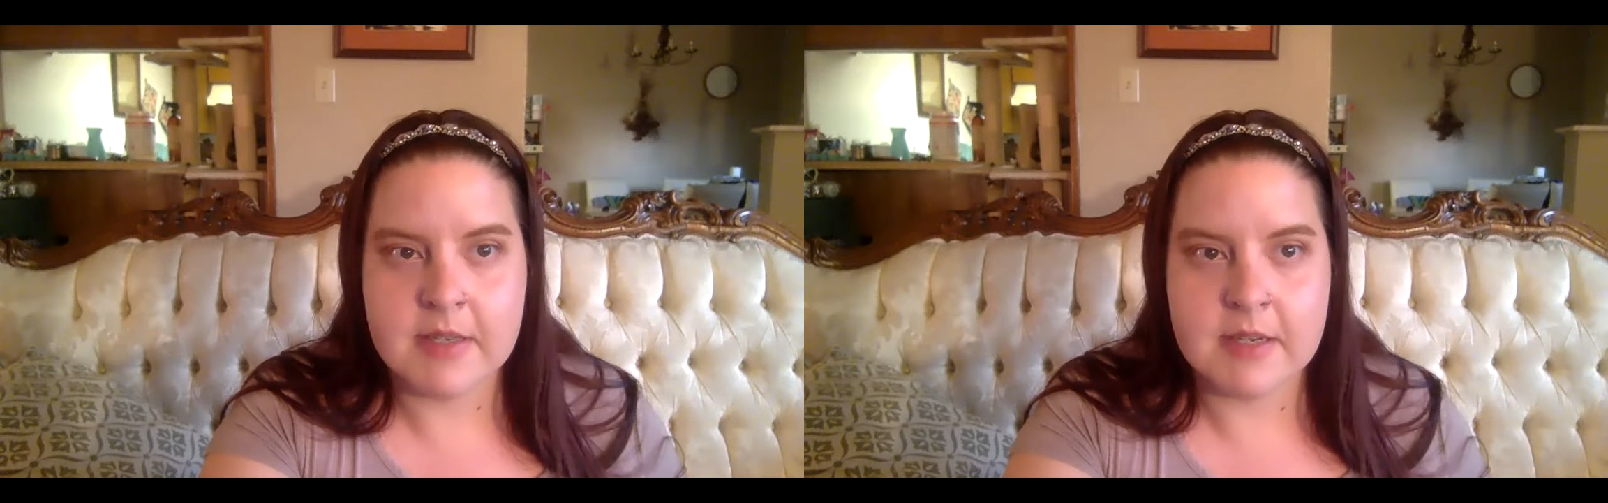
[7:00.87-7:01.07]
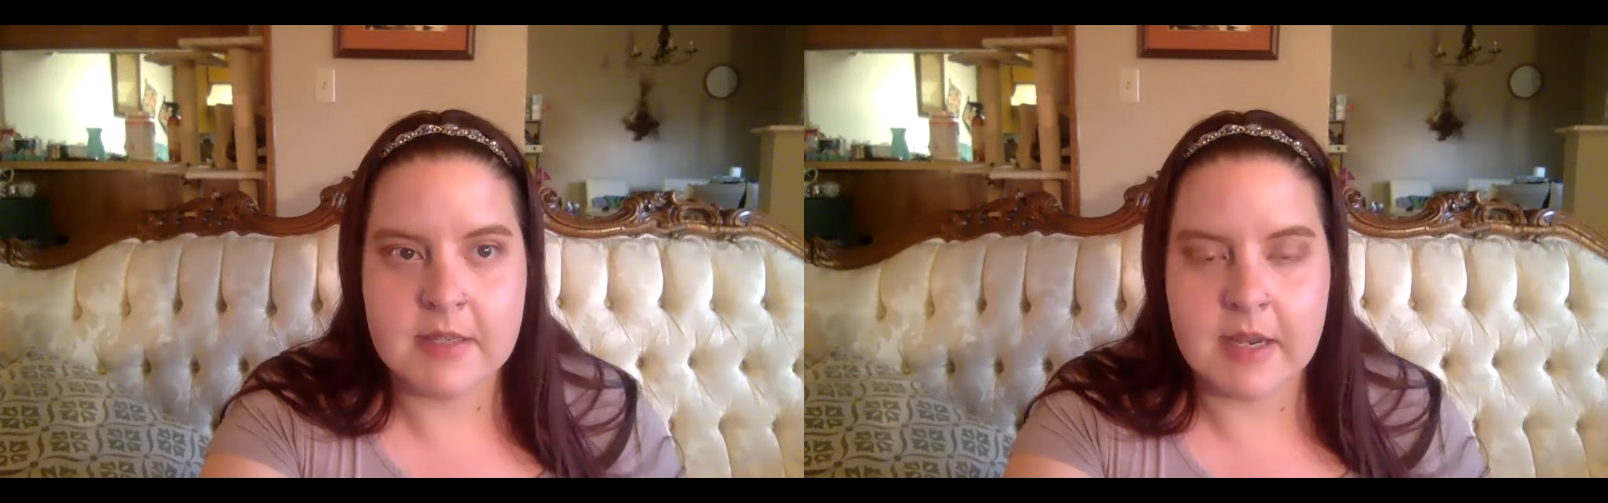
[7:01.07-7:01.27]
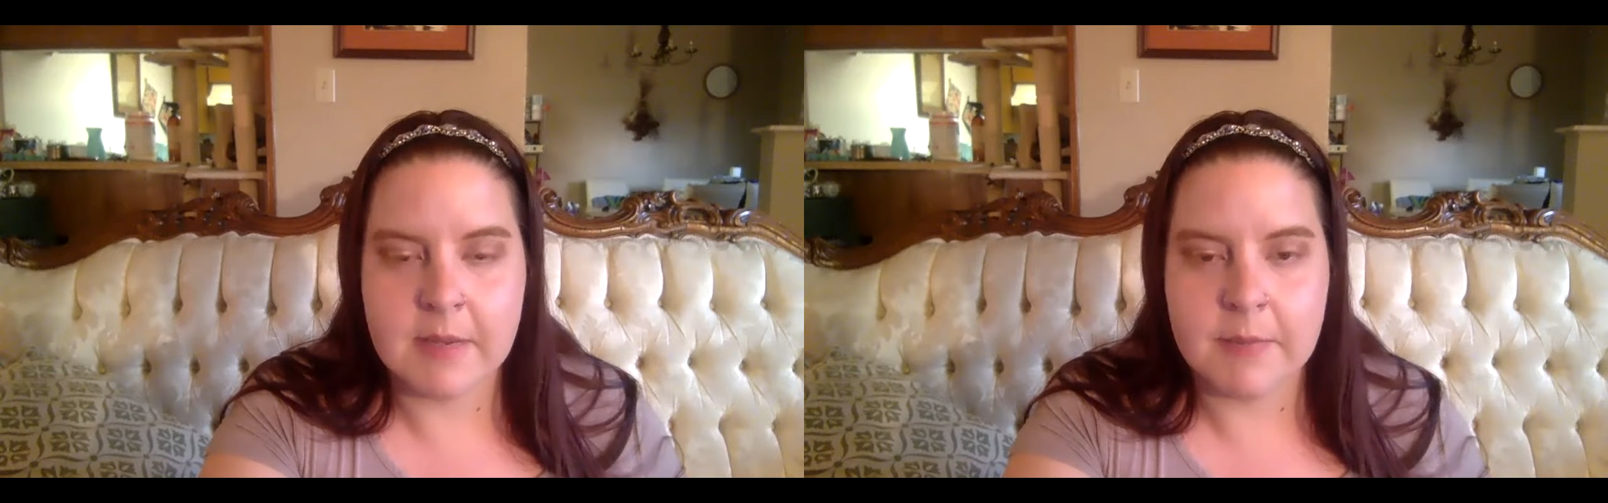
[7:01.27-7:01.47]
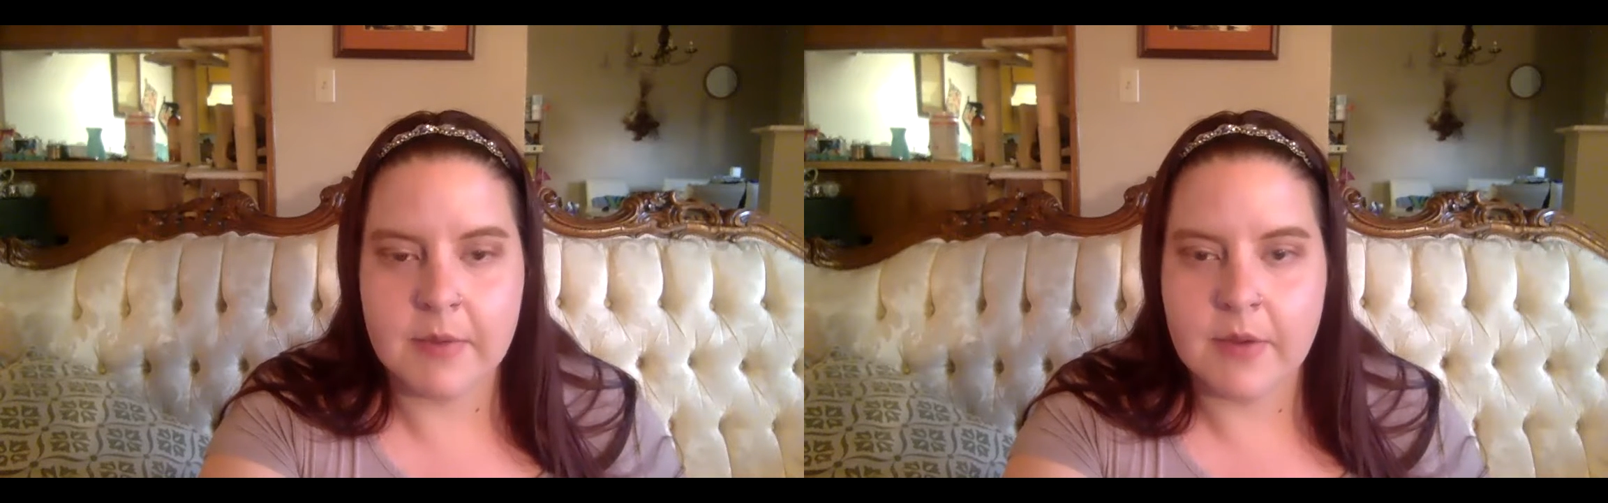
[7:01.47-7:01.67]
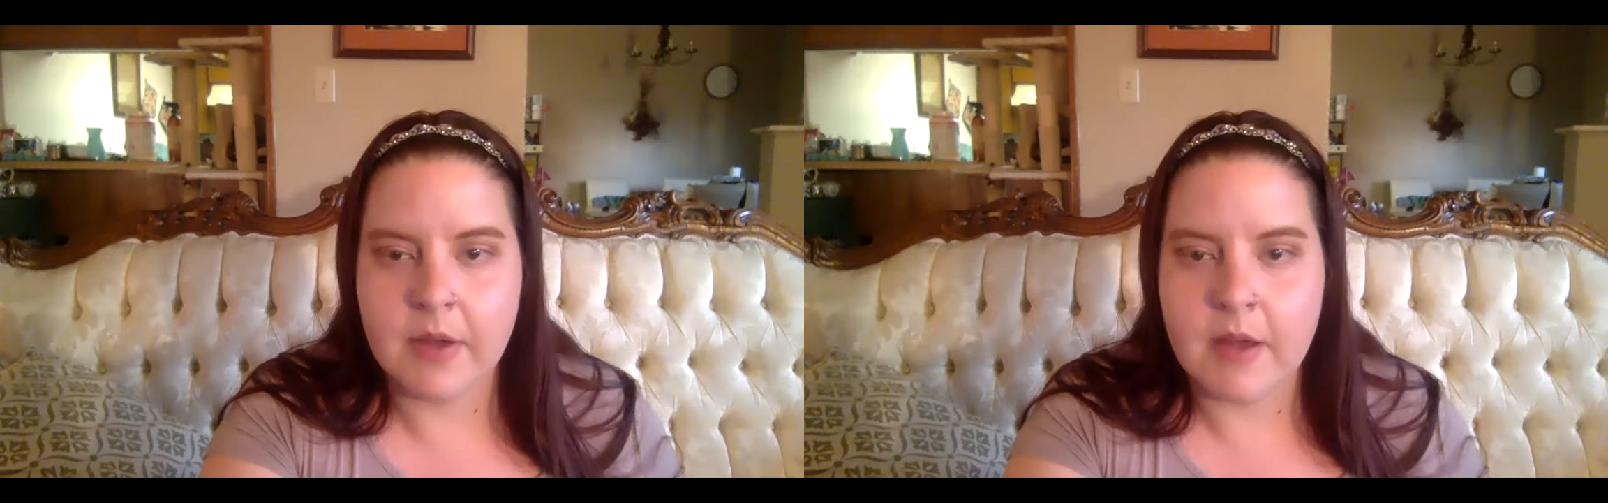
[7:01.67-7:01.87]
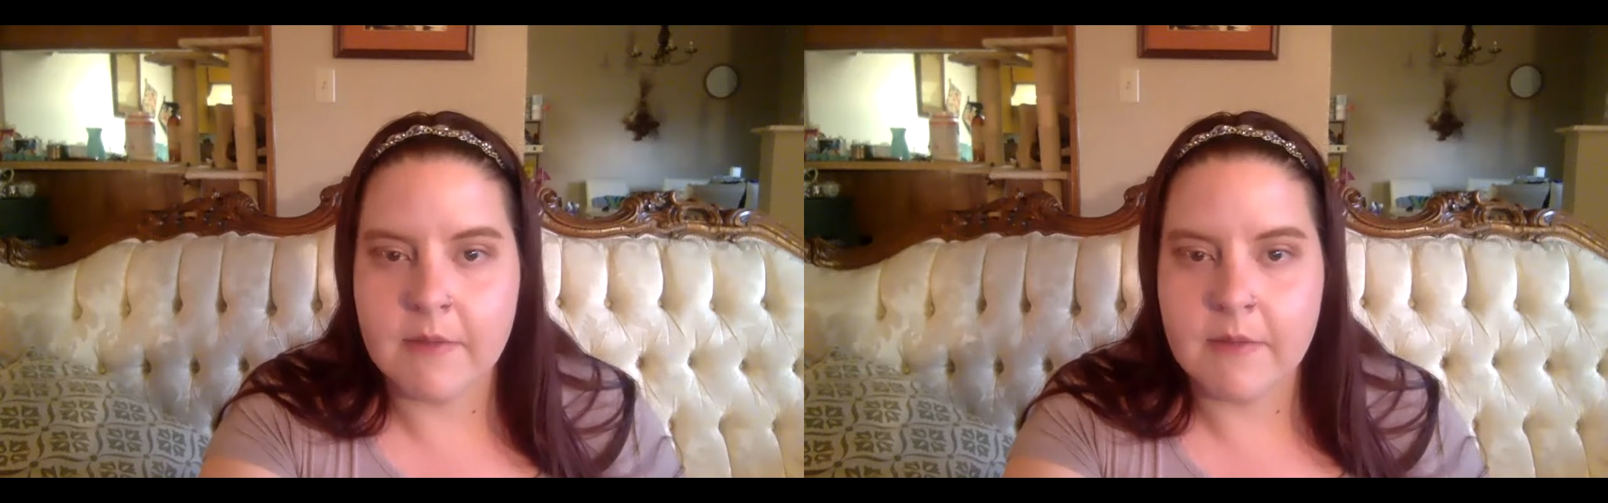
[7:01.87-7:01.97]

example of